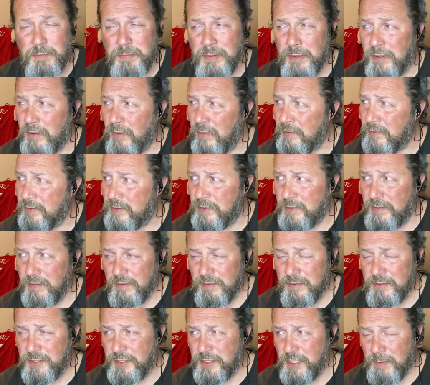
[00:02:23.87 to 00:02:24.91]
But like
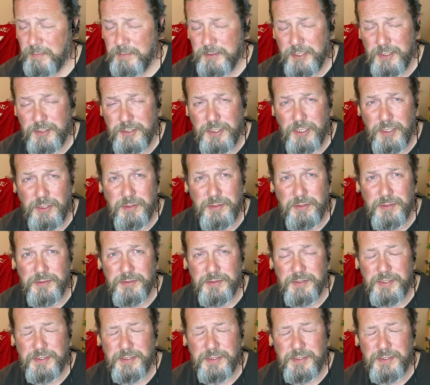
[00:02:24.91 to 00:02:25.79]
substitutions,